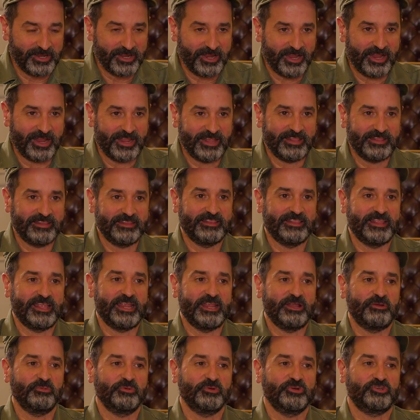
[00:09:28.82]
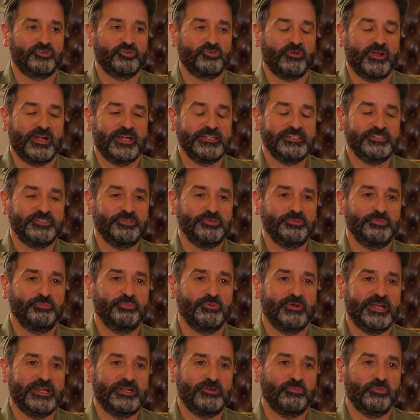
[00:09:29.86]
And they were trying to
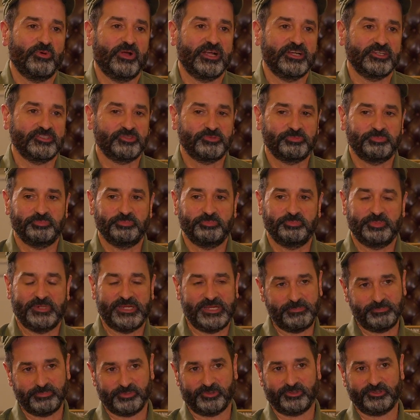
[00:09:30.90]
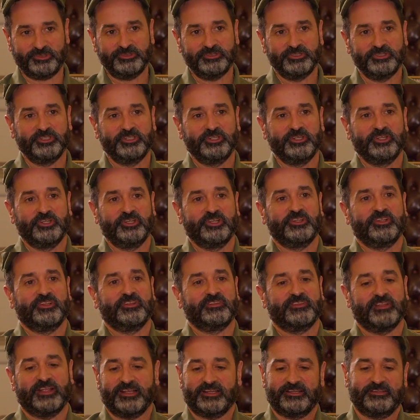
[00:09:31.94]
brainwash people
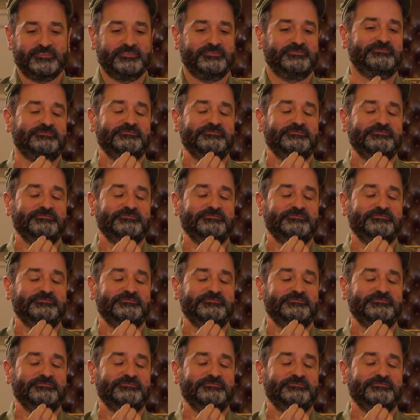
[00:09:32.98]
like